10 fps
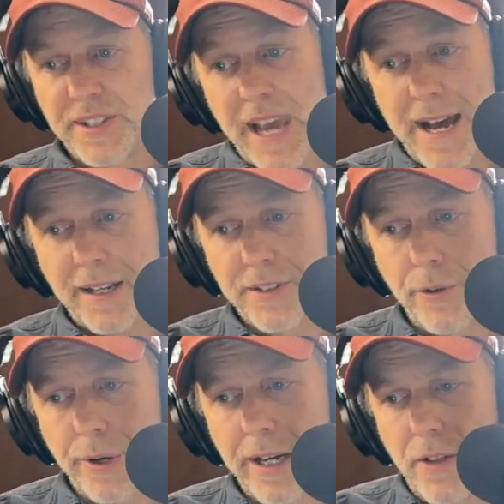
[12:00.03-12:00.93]
this hack is
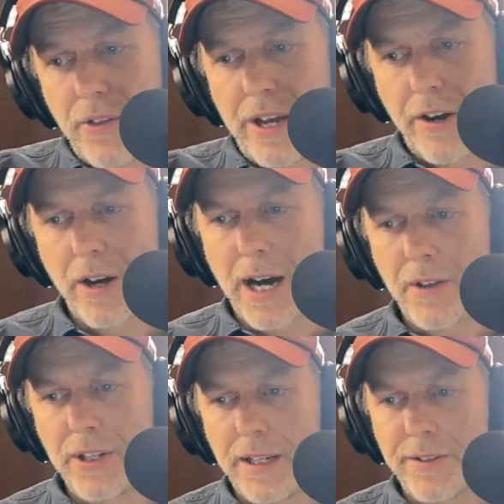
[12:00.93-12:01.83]
going on there
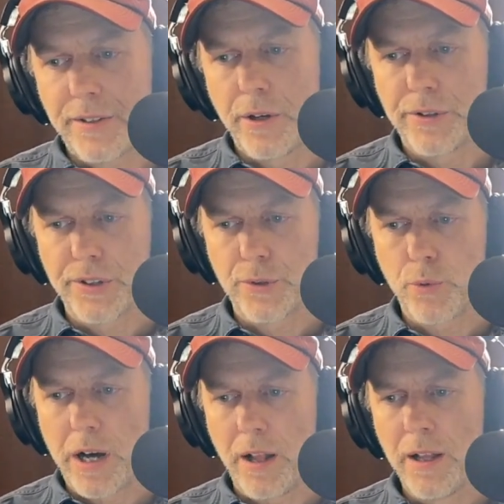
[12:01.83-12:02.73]
on the east coast as
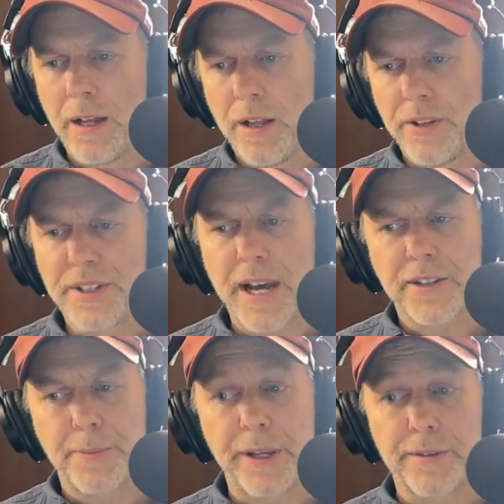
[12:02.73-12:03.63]
well this
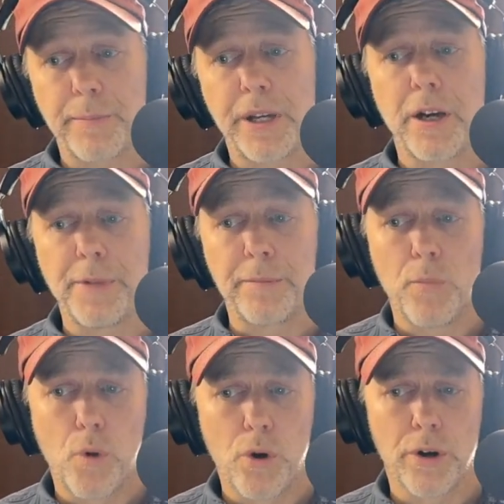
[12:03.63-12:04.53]
hack's be, becoming
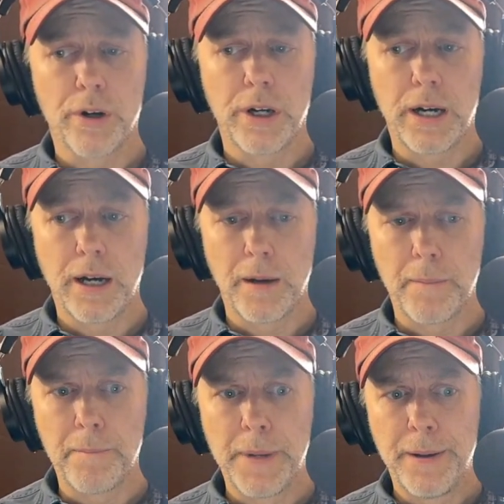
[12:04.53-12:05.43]
more
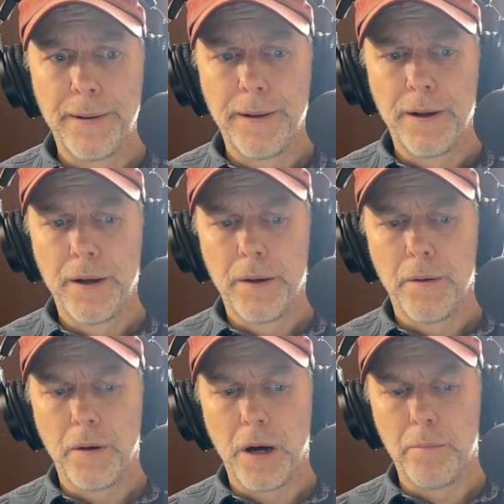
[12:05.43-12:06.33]
um
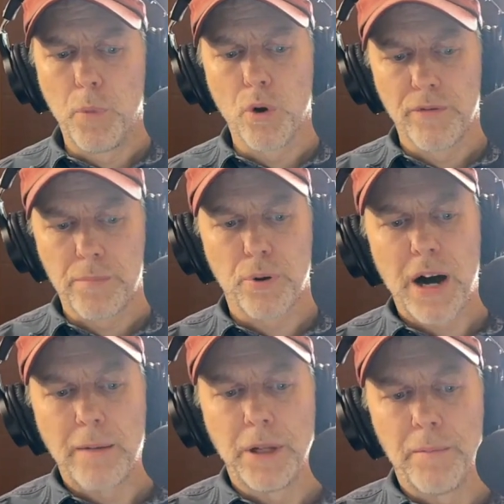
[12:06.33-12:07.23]
uh, more of a
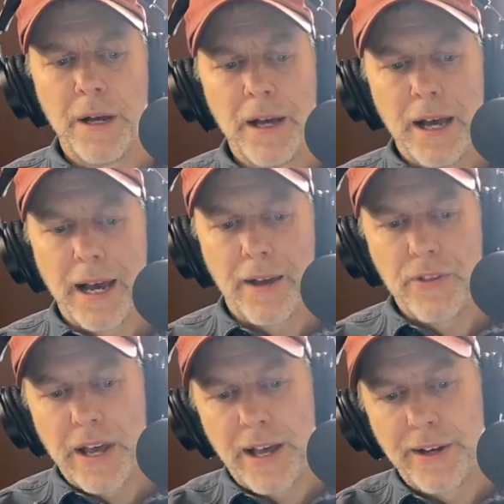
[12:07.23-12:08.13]
problem
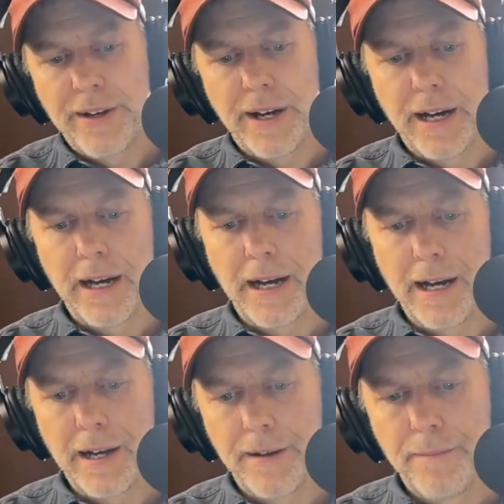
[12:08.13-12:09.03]
and then
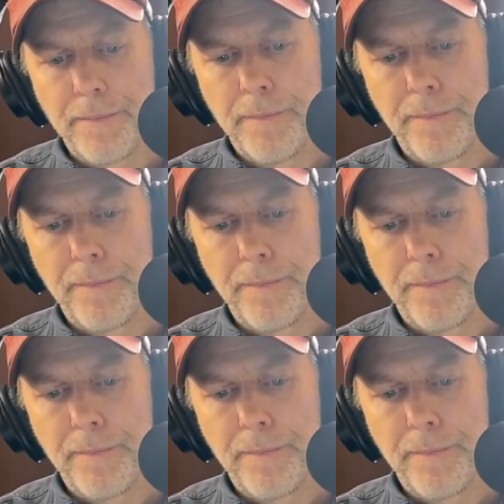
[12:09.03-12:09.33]
um